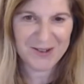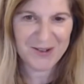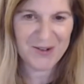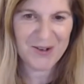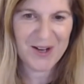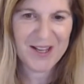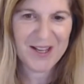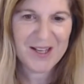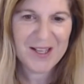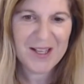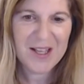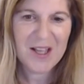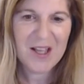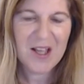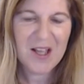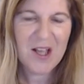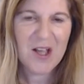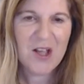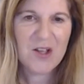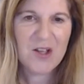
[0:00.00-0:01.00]
right?
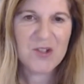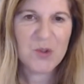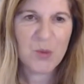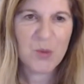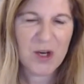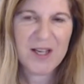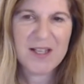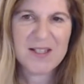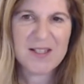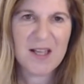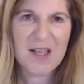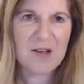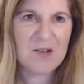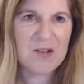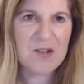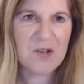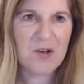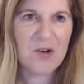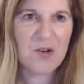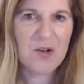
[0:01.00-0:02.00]
So word gets
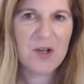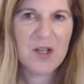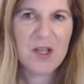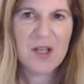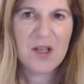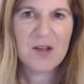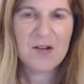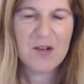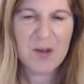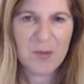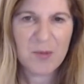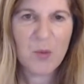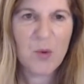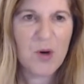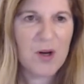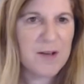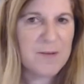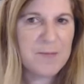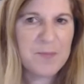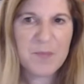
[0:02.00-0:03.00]
out. So number
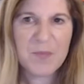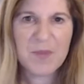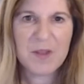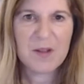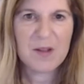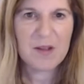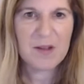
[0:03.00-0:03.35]
one,